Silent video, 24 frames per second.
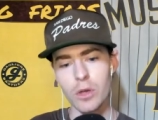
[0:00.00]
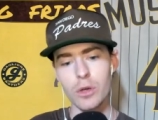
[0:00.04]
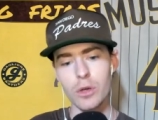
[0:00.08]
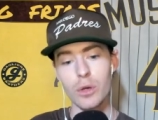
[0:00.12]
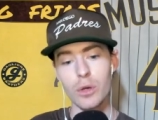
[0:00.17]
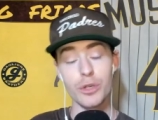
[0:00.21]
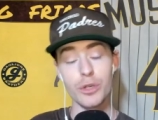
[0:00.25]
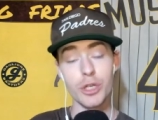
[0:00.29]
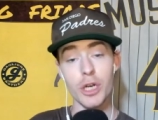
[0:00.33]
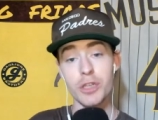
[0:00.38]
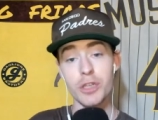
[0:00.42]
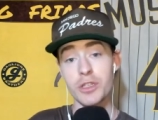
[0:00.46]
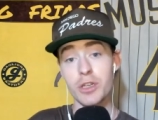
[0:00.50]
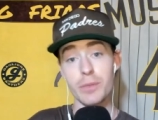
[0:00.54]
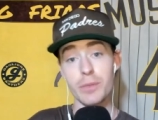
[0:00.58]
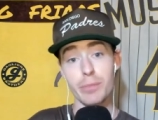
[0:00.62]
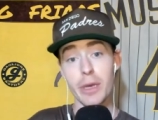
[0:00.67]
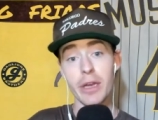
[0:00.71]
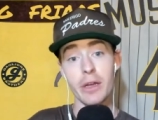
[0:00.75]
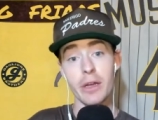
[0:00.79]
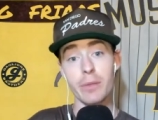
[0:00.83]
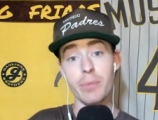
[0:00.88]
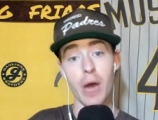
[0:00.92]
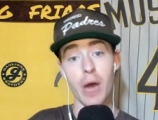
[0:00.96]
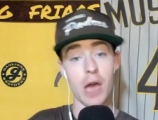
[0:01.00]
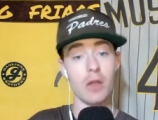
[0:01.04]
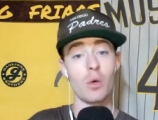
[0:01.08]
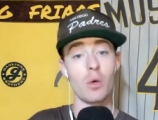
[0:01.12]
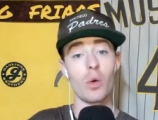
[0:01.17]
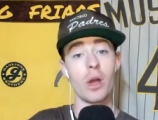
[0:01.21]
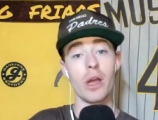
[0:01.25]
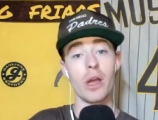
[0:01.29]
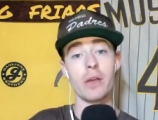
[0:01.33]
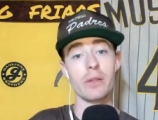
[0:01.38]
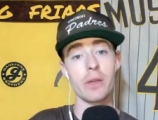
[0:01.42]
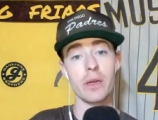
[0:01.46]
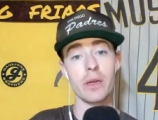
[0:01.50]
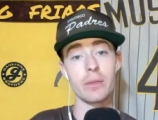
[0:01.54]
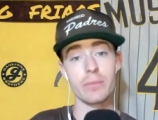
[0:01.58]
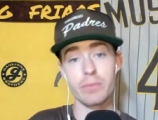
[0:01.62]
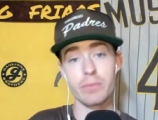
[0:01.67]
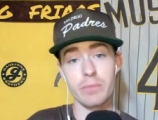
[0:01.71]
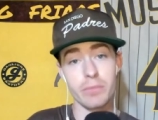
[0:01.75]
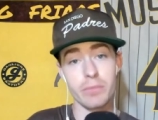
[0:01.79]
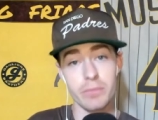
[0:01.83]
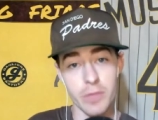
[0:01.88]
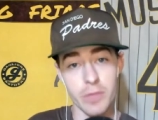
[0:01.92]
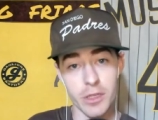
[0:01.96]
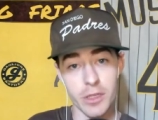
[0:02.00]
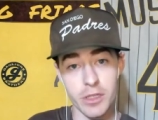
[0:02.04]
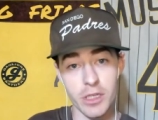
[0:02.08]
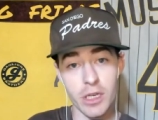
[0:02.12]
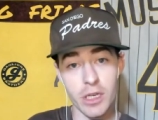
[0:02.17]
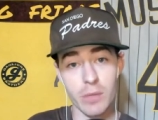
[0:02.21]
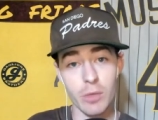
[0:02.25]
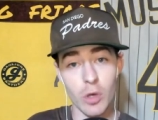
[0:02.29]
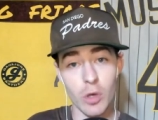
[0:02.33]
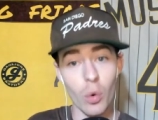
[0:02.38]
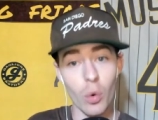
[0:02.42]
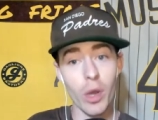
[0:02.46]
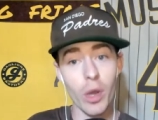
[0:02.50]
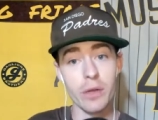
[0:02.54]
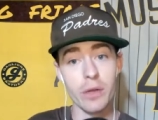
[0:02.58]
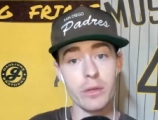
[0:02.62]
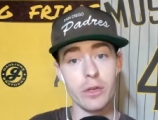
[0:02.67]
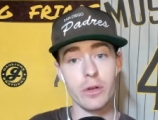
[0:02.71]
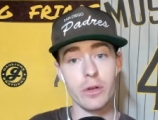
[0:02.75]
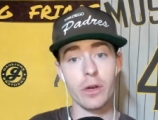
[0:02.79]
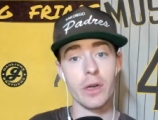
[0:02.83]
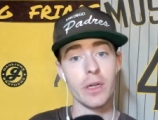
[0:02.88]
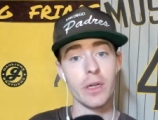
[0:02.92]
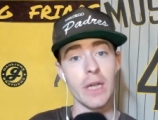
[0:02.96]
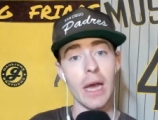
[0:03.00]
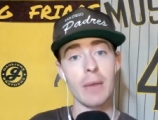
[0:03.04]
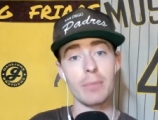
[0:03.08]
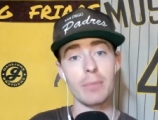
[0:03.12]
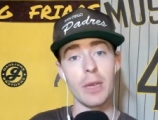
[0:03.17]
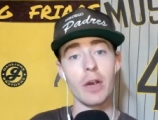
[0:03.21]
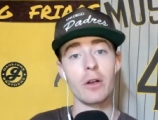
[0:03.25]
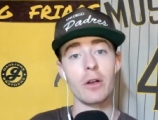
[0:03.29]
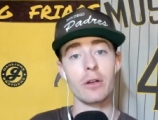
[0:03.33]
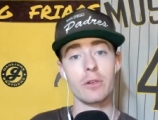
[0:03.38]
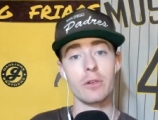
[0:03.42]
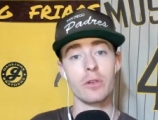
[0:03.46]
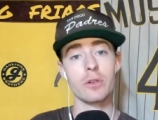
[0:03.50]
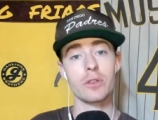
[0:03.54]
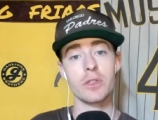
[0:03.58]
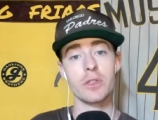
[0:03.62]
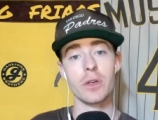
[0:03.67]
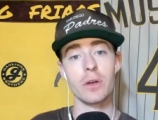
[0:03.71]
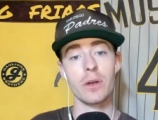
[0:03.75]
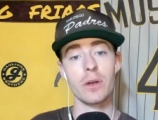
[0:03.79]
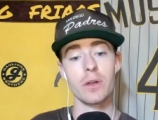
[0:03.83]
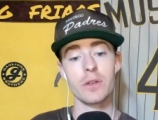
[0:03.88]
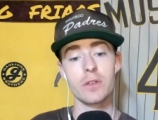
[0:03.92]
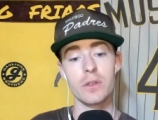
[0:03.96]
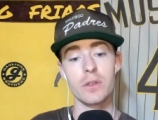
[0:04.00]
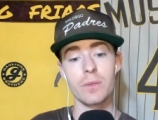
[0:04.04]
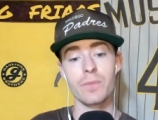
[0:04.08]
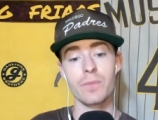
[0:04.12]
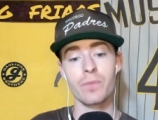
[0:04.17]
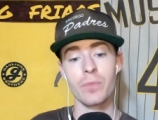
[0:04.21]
who just admitted, by the way, that the team quit during that Mariners series?